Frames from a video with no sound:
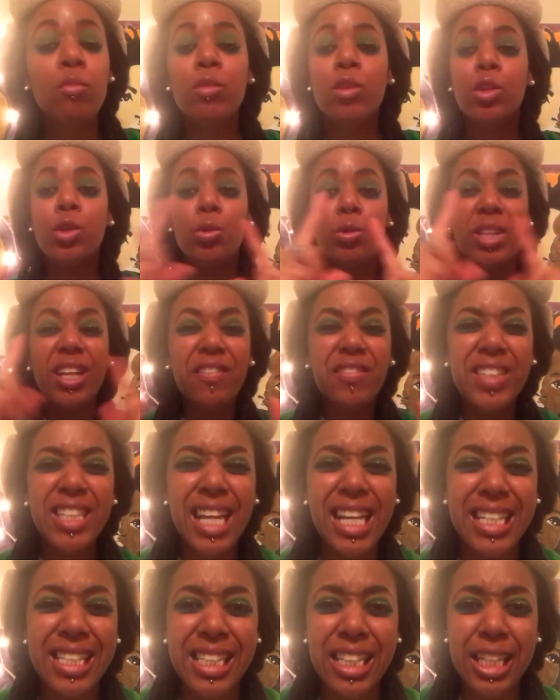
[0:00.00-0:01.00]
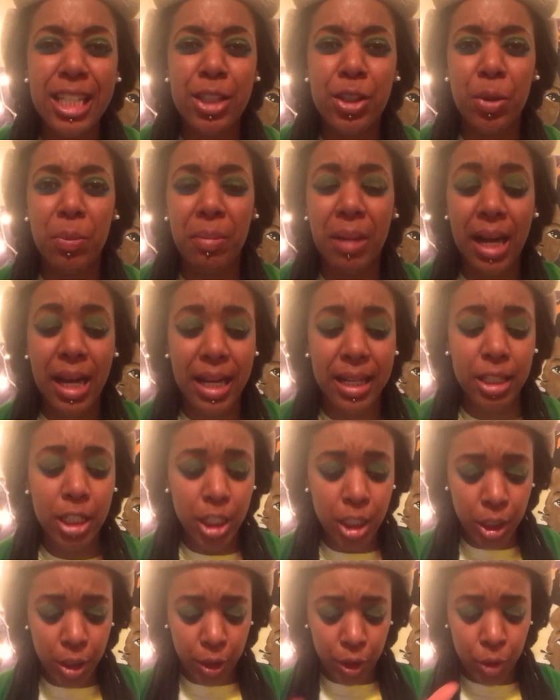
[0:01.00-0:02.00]
You left the idea in your mind.
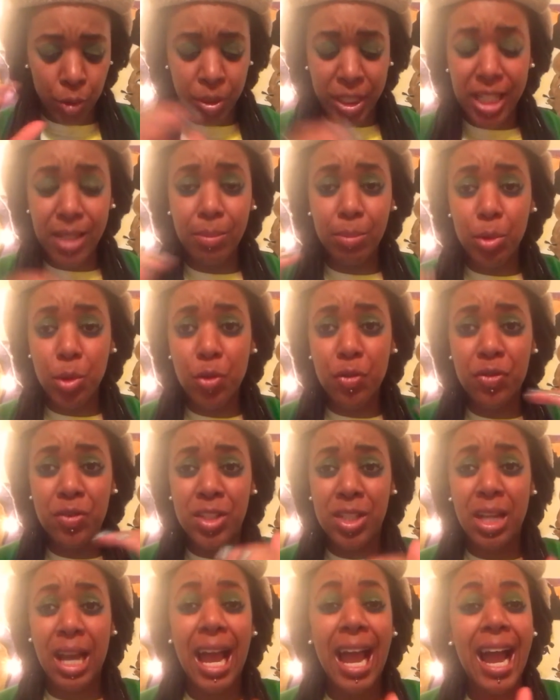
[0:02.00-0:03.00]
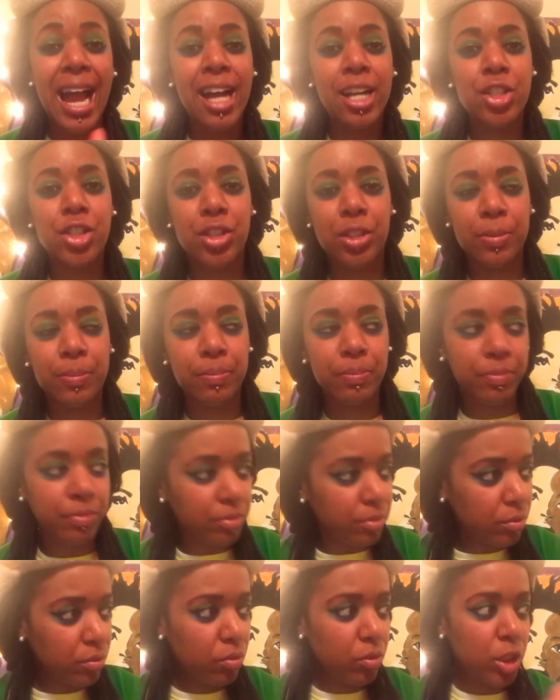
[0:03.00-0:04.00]
You didn't move to action.
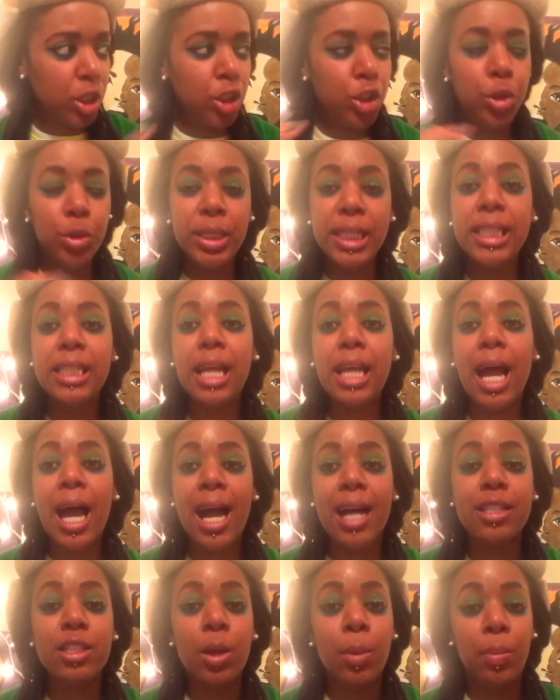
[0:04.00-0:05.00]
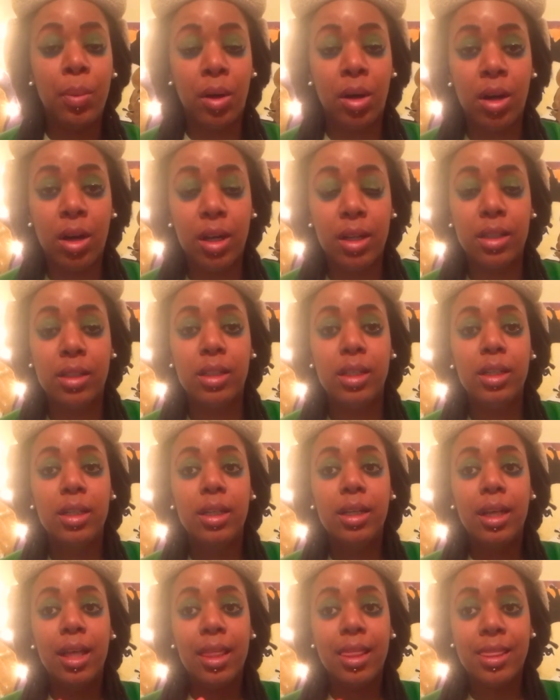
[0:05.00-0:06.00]
You didn't act upon
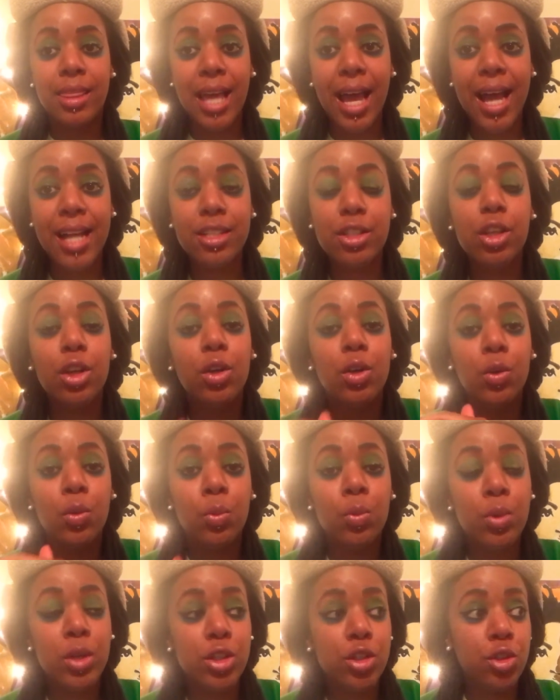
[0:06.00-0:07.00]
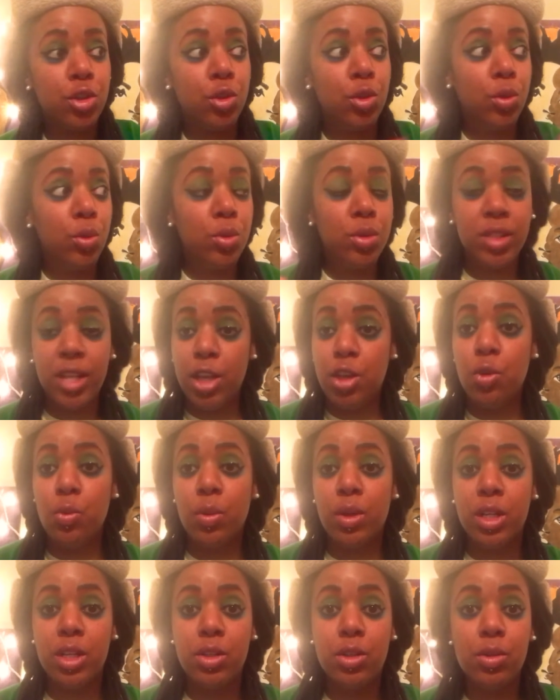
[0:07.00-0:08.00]
that which you say you
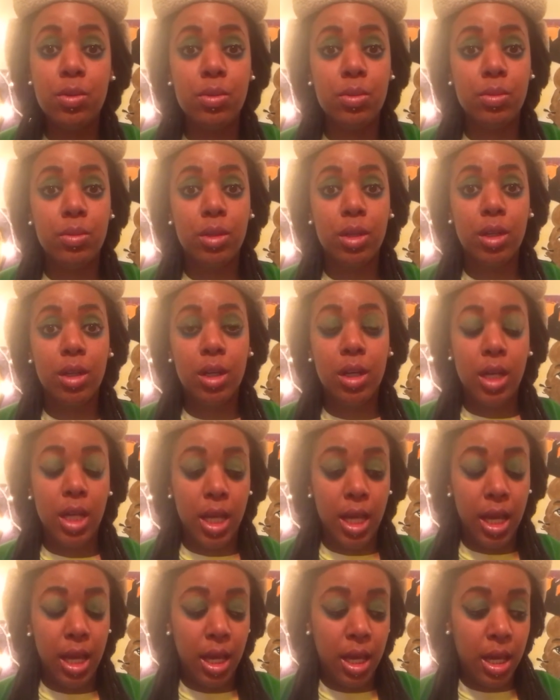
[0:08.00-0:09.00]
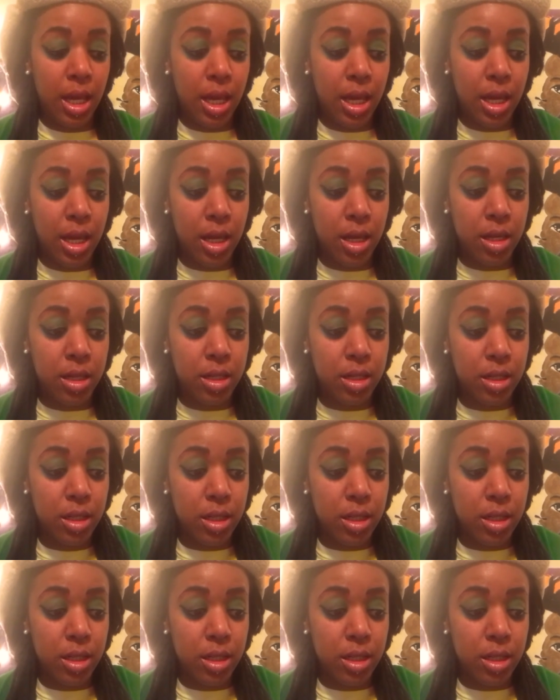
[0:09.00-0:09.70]
want to do. And,